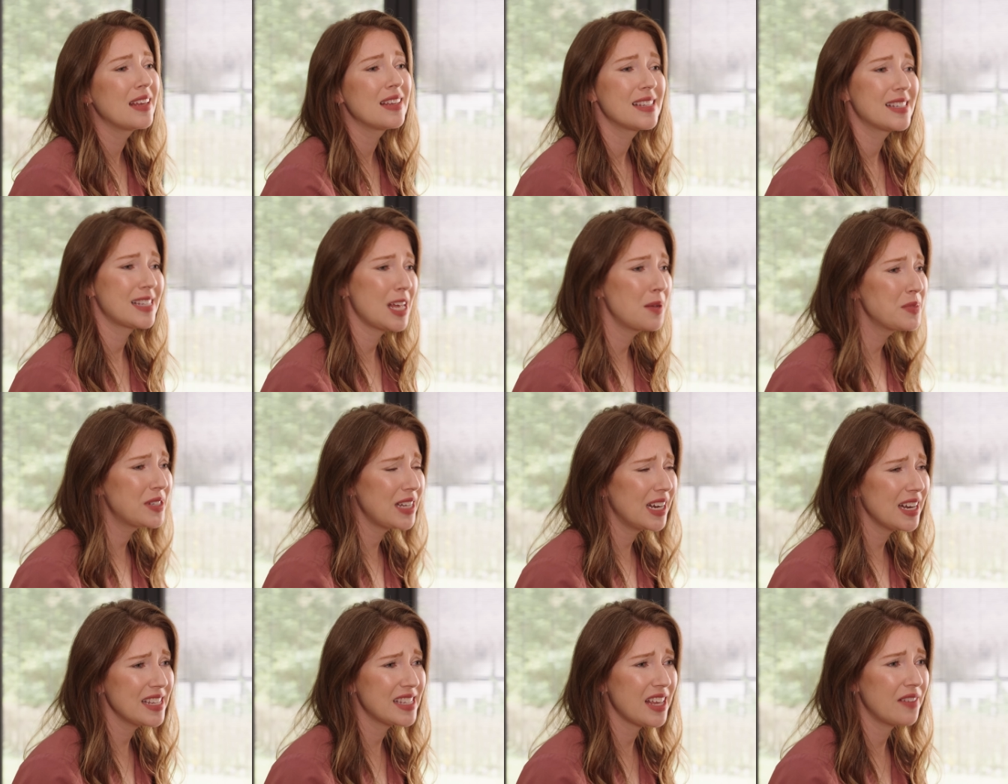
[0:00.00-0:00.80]
Some
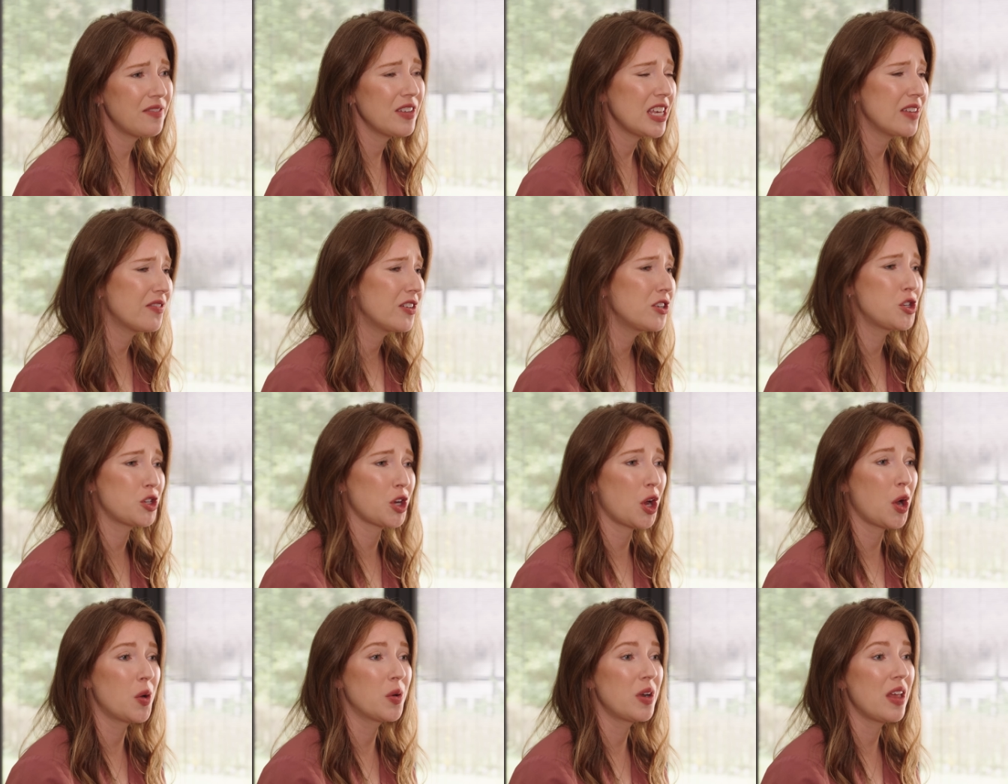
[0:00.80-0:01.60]
studies have even
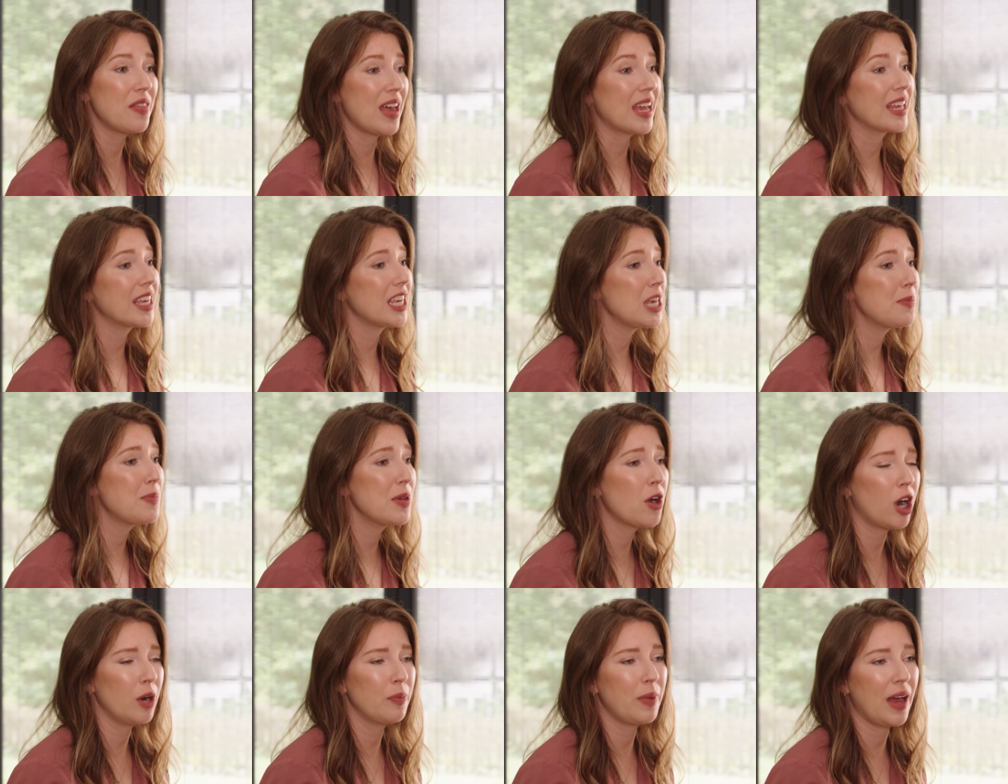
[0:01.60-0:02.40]
shown that keeping
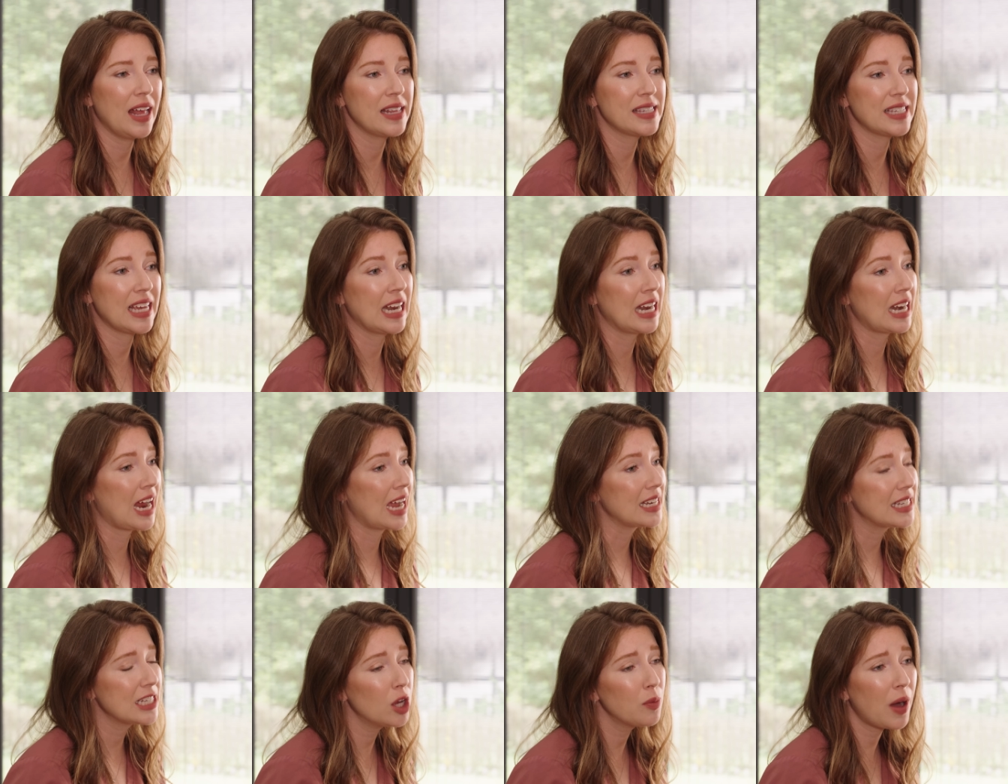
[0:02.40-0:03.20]
our pets in an
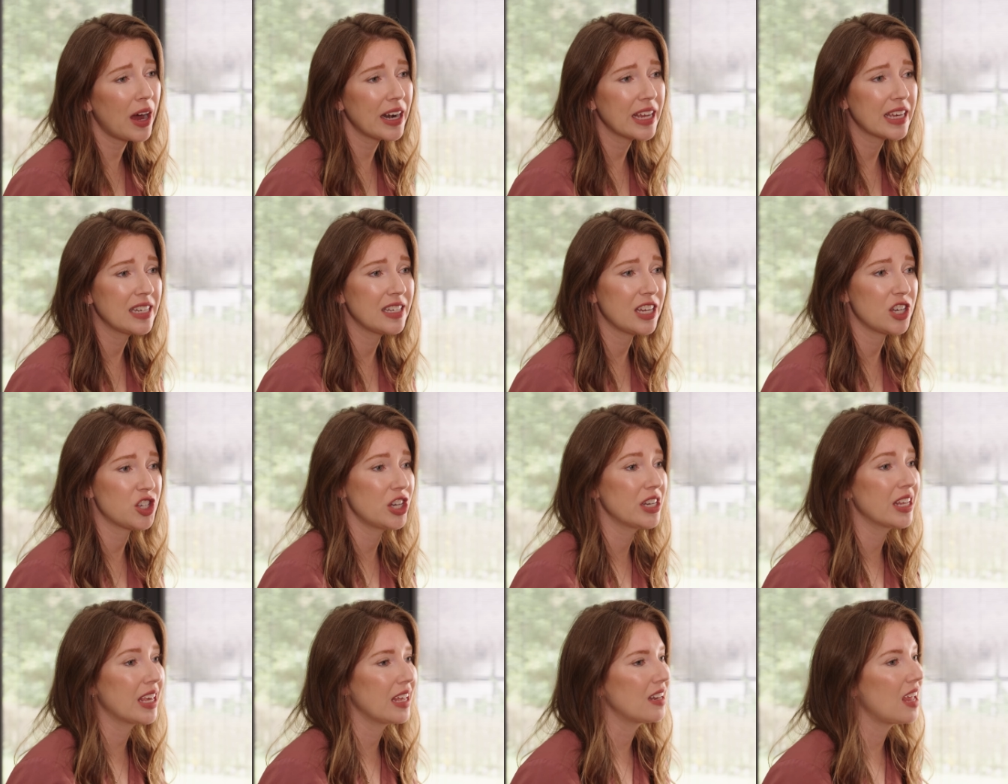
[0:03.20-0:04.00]
ideal body condition
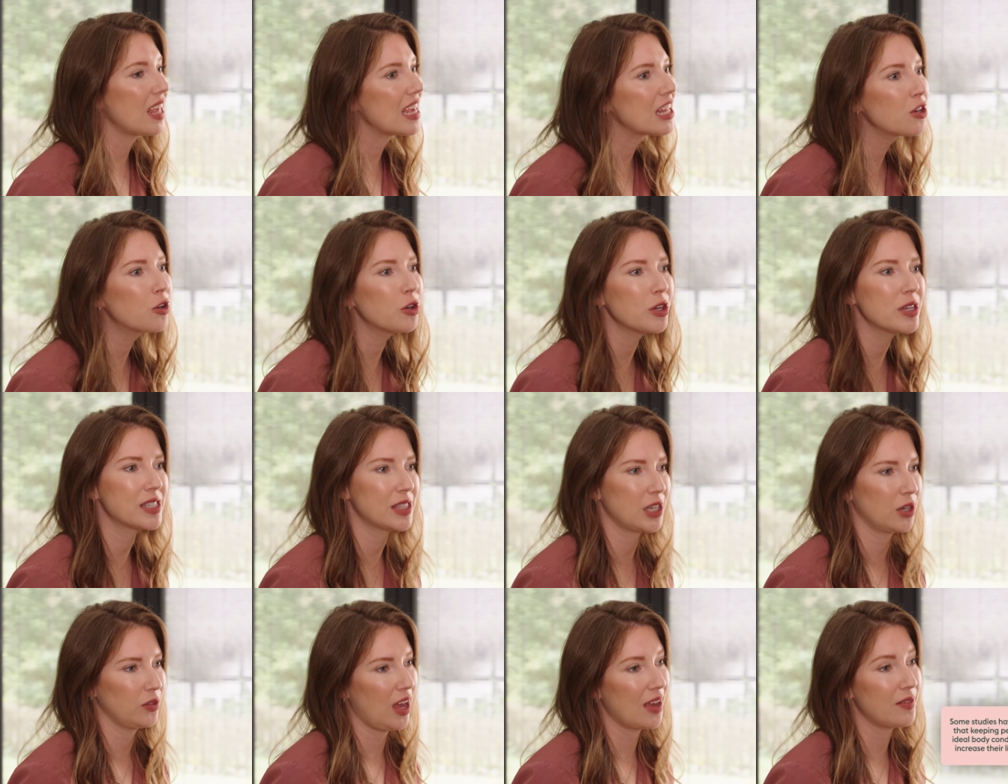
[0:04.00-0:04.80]
can increase
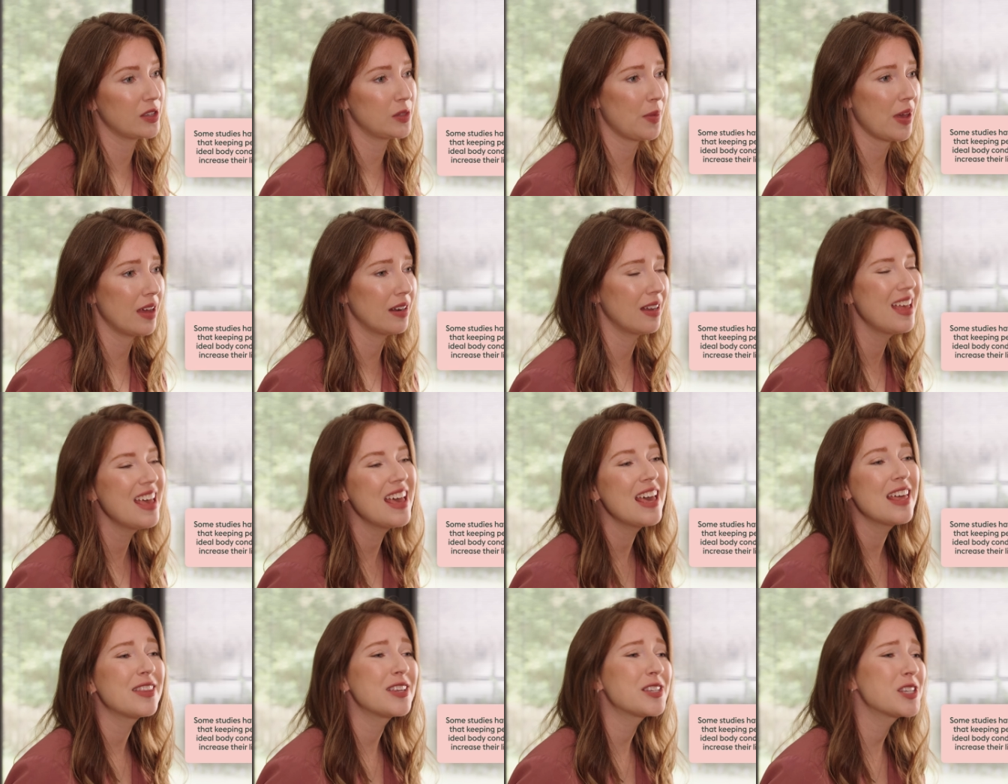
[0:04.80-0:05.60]
their lifespan.
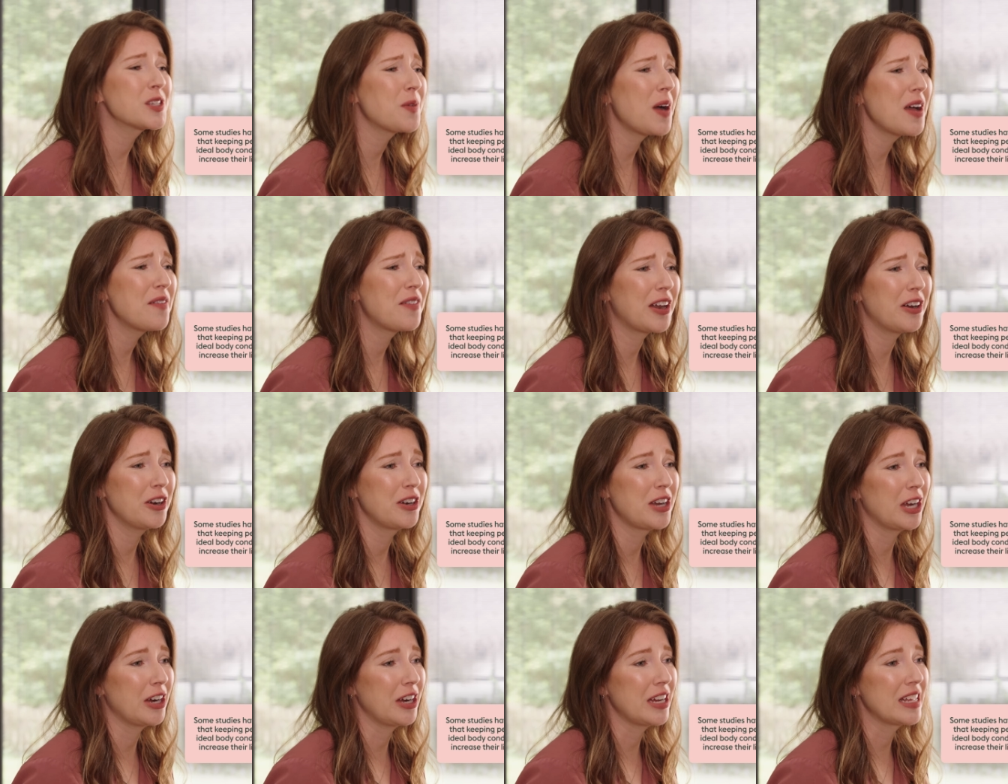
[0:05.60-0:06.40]
This is why
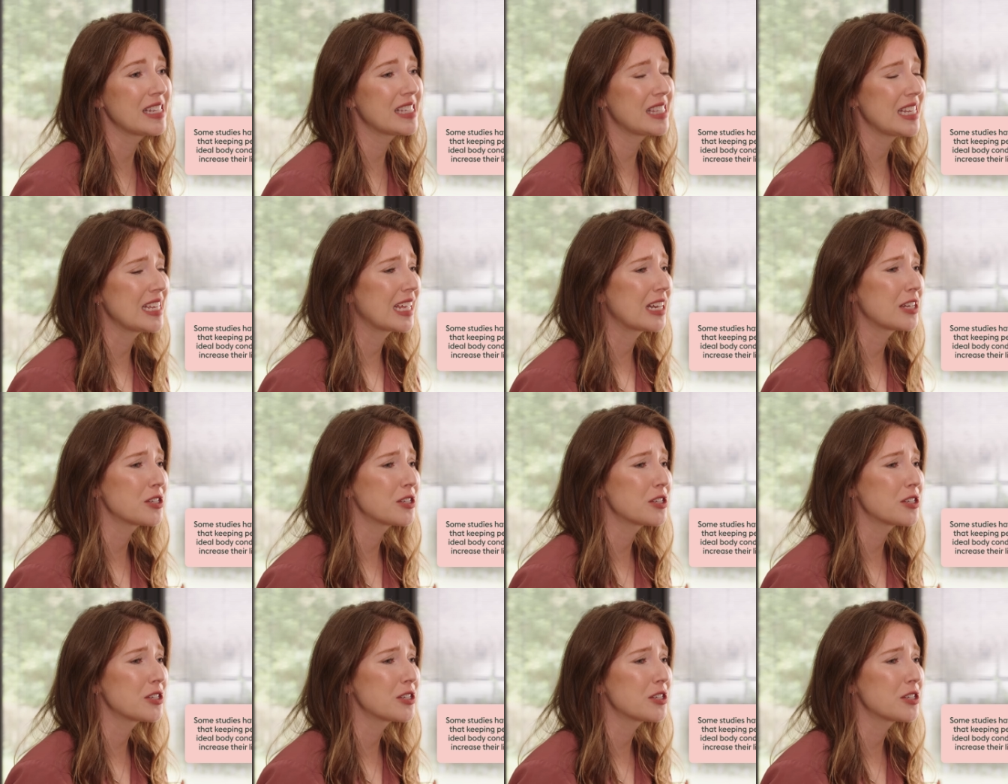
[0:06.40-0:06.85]
veterinarians think it